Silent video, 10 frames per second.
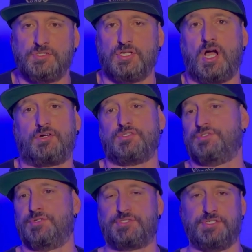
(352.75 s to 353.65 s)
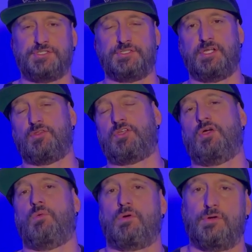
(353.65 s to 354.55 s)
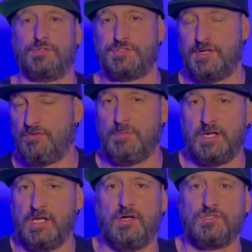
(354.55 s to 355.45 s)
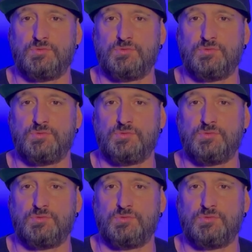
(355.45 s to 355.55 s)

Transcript: doctors, nurses, and healthcare workers and everybody else,